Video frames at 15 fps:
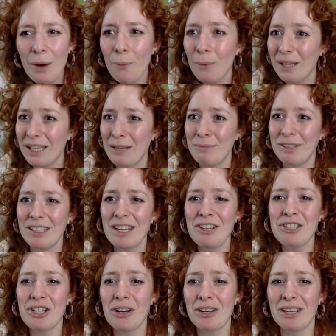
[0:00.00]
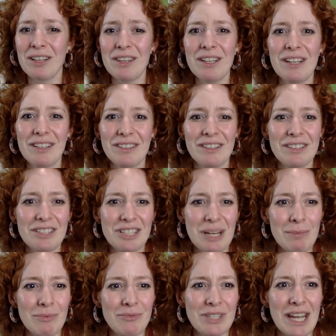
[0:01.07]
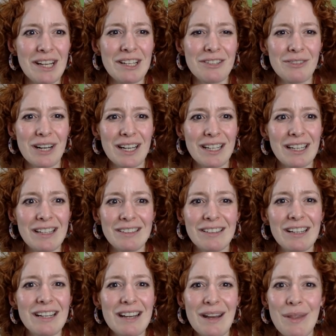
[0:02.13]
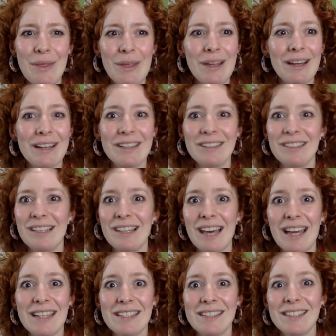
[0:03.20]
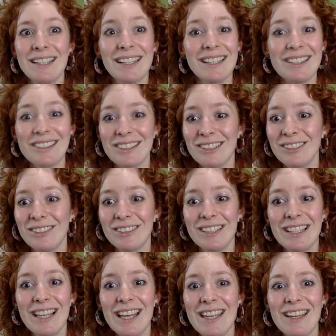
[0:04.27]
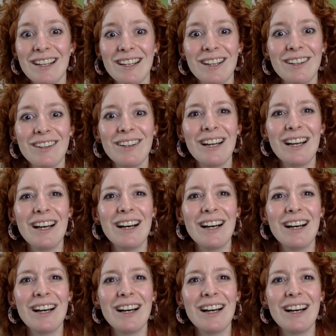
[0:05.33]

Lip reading: Well, I'm seeing chocolate that is in the shape of tennis rackets, and I didn't think I'd see that today. So there you go.